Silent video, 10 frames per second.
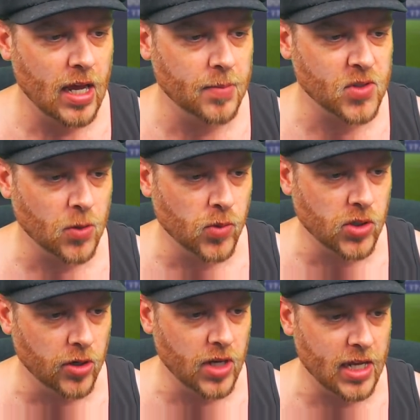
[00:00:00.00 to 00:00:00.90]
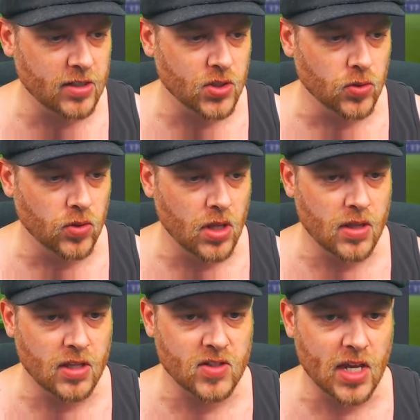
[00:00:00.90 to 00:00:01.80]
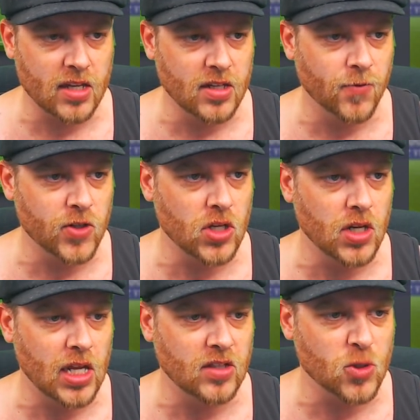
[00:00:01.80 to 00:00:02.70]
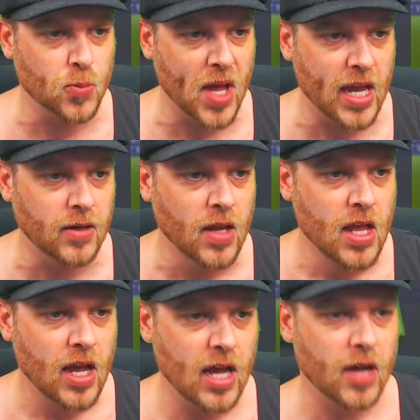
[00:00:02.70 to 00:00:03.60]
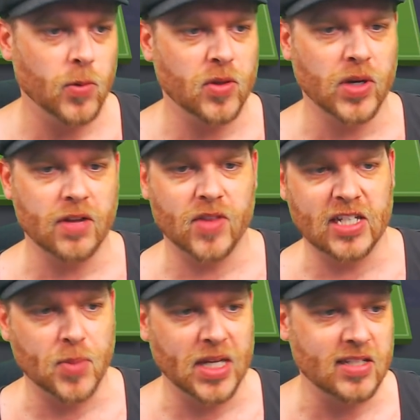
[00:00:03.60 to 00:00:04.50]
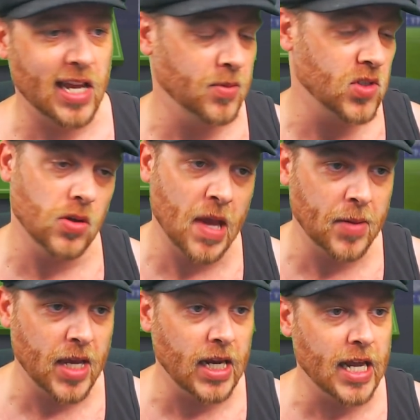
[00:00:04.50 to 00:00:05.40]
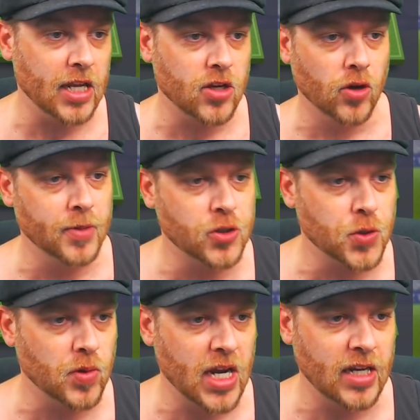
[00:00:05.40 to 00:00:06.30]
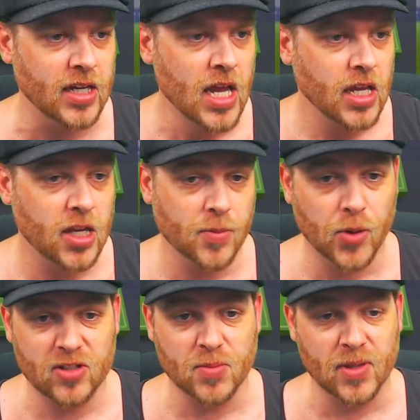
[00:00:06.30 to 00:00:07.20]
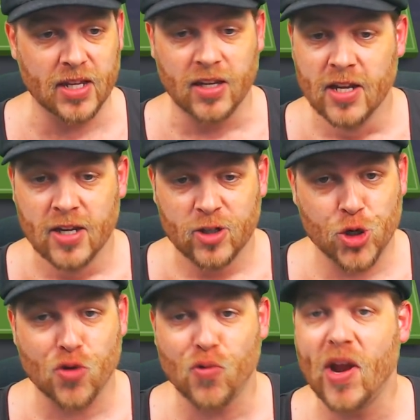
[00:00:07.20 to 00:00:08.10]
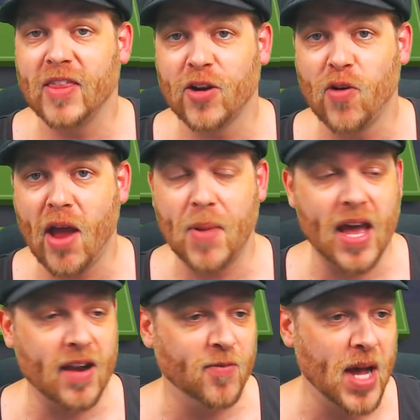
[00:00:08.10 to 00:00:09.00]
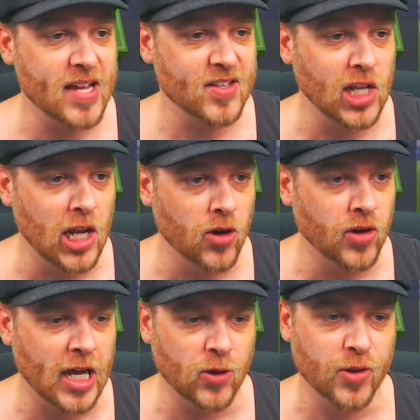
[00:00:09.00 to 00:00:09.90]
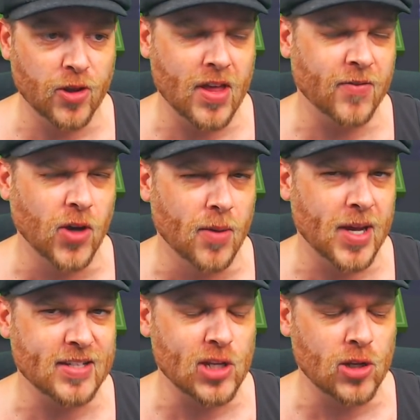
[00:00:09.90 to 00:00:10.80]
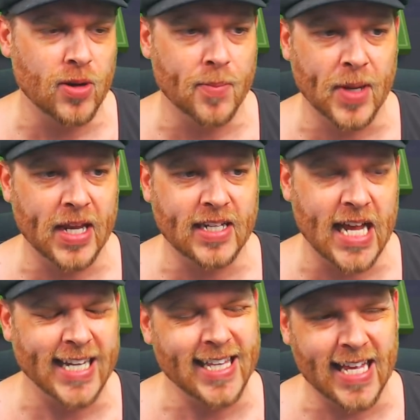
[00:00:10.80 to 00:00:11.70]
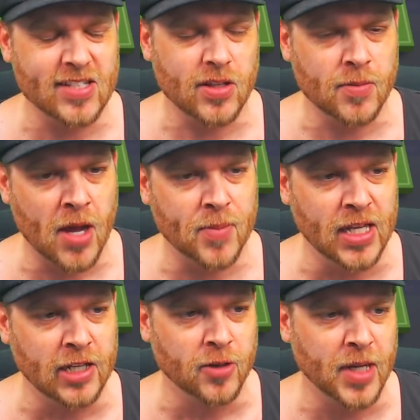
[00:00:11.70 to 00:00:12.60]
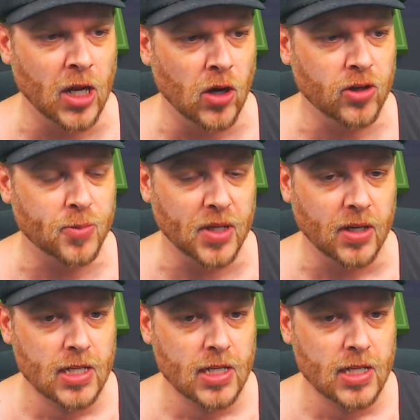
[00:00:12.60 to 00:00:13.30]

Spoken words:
So we'll go down to the second division in Spain with one of these big teams. So maybe Atletico Madrid. You could possibly shred the crap out of Barcelona, although they've got Barcelona B down in there, so that might be a little bit odd, but